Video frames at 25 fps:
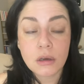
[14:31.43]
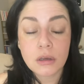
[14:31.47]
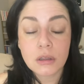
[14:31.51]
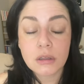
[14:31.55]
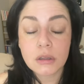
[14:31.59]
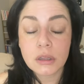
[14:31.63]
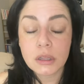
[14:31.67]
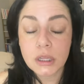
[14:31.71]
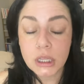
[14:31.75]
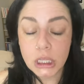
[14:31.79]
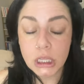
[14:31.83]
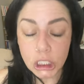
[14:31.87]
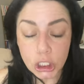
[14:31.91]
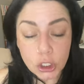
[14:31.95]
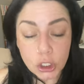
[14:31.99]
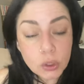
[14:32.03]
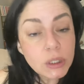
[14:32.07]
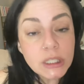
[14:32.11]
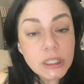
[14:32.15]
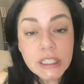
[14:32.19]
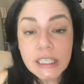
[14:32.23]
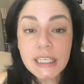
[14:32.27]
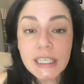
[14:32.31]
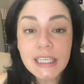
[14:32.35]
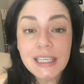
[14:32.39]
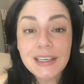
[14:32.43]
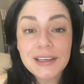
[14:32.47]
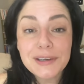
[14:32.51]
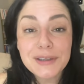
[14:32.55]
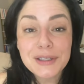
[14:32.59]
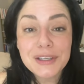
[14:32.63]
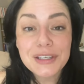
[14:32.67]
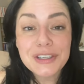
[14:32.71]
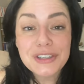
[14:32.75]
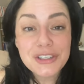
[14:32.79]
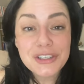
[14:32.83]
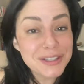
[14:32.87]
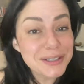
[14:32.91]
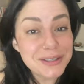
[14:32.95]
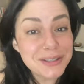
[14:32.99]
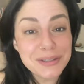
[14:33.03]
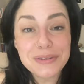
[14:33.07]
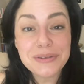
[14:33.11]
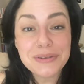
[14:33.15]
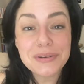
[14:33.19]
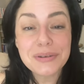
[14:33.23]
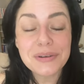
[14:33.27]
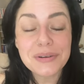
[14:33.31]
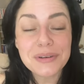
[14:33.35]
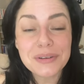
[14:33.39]
Literally, just
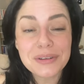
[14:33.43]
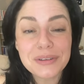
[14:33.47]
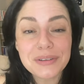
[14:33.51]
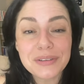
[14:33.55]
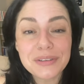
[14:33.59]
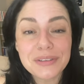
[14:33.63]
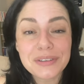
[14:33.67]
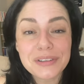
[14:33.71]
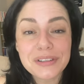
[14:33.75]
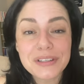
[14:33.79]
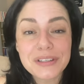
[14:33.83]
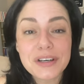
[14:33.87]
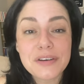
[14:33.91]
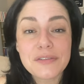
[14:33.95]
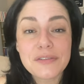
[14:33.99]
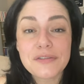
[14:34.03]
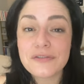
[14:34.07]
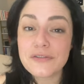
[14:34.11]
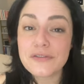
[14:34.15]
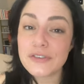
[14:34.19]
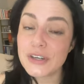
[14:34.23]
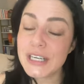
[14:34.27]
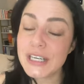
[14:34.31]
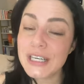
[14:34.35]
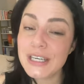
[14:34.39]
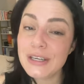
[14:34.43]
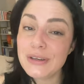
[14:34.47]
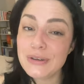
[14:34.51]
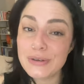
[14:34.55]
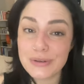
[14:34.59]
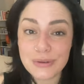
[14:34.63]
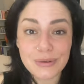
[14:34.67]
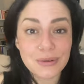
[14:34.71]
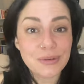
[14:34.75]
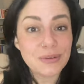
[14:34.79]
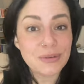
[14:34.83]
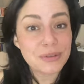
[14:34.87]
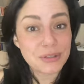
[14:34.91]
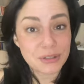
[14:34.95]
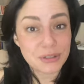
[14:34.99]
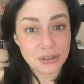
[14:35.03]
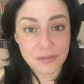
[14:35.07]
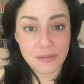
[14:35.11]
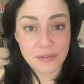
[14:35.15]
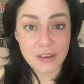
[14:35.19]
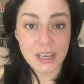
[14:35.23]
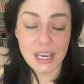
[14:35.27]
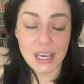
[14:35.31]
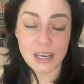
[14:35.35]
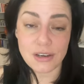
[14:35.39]
Google free Google
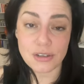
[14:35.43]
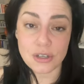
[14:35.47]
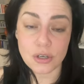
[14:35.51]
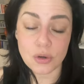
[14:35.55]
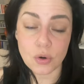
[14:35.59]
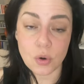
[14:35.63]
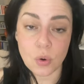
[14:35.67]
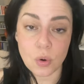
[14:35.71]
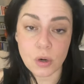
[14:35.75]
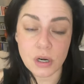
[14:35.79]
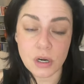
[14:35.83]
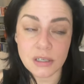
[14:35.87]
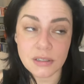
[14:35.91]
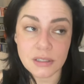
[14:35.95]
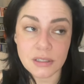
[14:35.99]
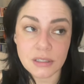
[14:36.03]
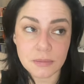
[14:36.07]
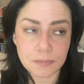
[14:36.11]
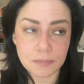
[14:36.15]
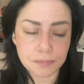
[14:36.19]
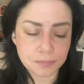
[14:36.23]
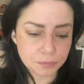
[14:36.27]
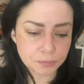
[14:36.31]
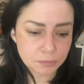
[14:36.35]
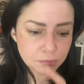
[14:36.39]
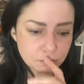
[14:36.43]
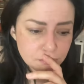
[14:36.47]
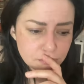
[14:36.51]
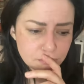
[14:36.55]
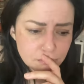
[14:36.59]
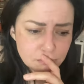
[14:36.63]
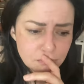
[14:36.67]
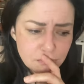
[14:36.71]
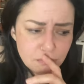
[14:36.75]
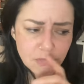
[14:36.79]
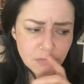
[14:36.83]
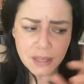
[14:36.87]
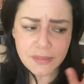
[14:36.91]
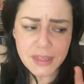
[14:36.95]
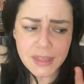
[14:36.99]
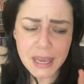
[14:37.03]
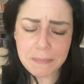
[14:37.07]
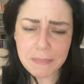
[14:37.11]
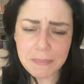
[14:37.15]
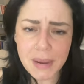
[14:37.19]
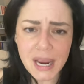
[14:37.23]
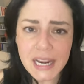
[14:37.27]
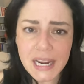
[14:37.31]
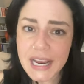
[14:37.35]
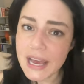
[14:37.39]
certification course. They
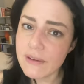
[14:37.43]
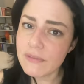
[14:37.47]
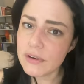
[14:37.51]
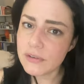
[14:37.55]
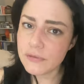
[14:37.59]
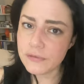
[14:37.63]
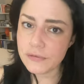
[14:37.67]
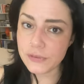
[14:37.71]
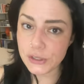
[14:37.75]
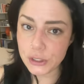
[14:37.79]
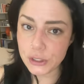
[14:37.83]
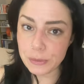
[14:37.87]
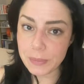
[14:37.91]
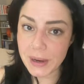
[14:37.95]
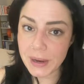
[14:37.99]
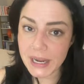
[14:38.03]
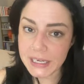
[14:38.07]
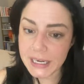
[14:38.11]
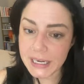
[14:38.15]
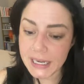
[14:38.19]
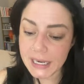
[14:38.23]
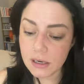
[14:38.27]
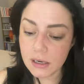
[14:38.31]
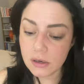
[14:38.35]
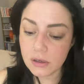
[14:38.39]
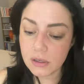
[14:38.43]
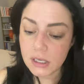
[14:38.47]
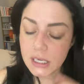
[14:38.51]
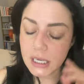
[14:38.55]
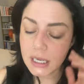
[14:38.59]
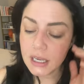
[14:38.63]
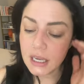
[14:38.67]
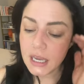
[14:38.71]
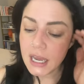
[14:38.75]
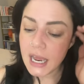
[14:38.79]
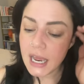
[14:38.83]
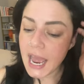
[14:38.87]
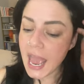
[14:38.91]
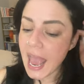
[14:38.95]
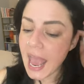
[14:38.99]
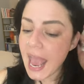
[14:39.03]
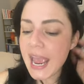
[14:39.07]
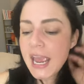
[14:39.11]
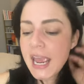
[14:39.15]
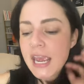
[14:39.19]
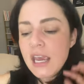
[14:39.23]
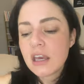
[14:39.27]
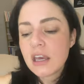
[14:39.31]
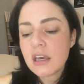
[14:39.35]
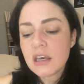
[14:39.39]
might have a few by now,
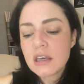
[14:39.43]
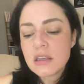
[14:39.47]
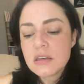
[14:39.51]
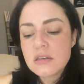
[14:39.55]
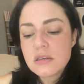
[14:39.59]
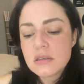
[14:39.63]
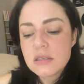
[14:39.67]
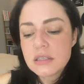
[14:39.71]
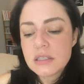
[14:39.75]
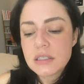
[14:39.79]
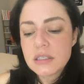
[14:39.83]
and